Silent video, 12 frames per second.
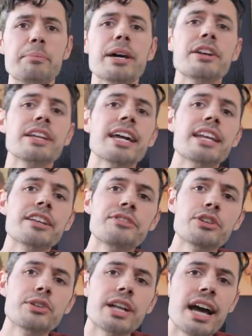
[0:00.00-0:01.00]
And better yet,
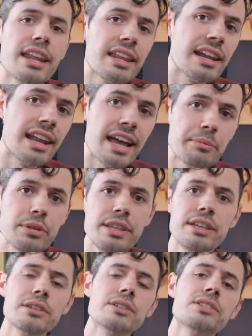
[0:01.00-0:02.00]
if you're not in an Apple
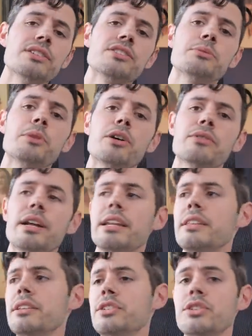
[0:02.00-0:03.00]
ecosystem
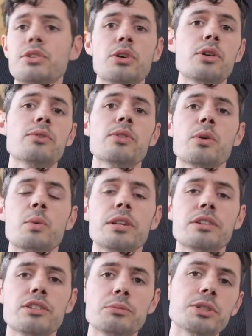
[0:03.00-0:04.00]
already, then just go for a
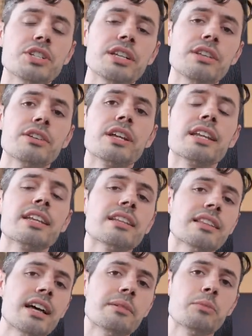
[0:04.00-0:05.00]
Windows machine. You're going to get a
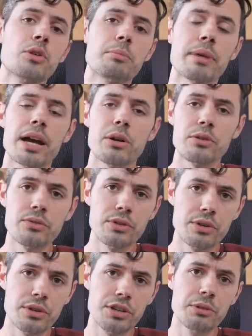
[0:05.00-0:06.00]
lot more power
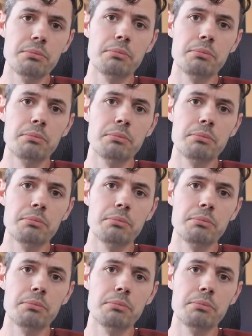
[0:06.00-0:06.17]
for your